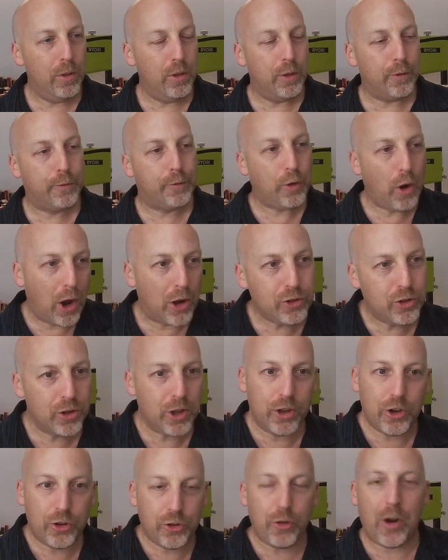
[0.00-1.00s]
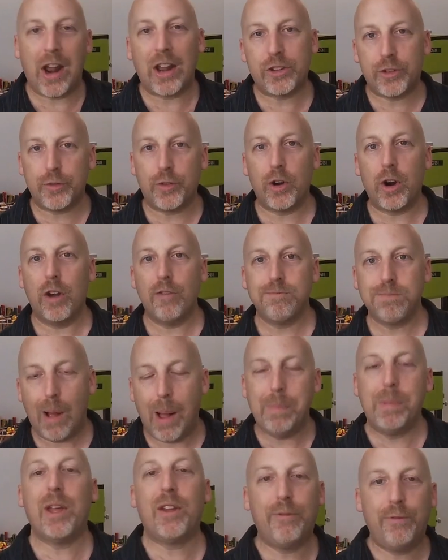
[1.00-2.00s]
the fraudulent transfer of
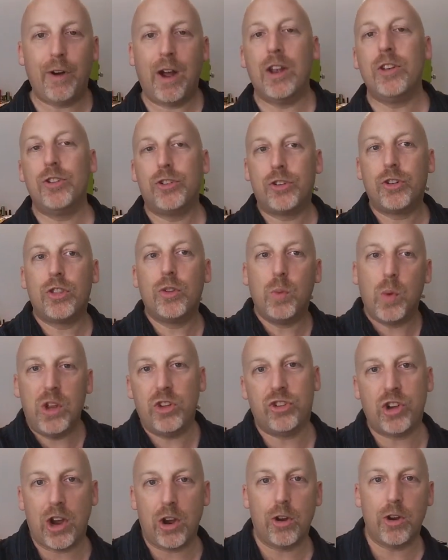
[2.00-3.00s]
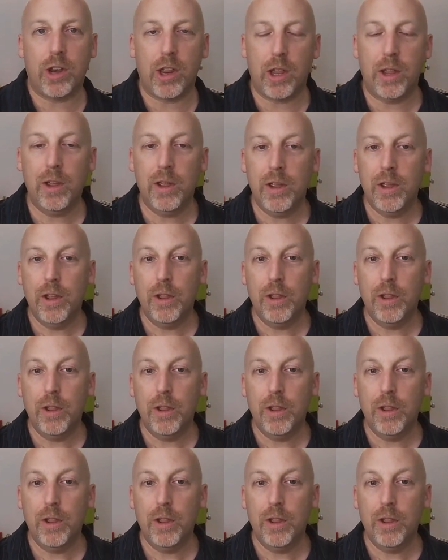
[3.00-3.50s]
public funds to the We Charity